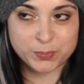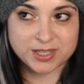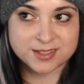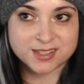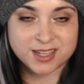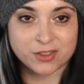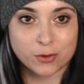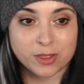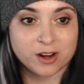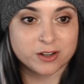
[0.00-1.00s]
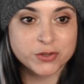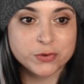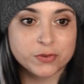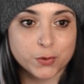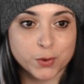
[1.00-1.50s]
because either they're
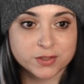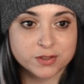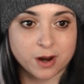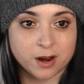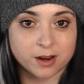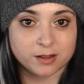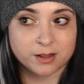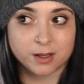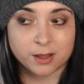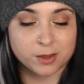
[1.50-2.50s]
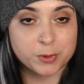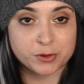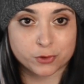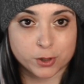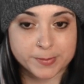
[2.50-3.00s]
too focused on the
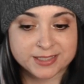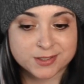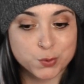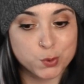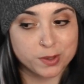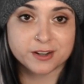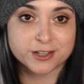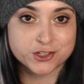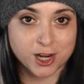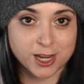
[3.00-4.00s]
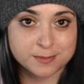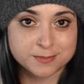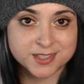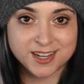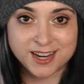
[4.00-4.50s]
performance or they're ashamed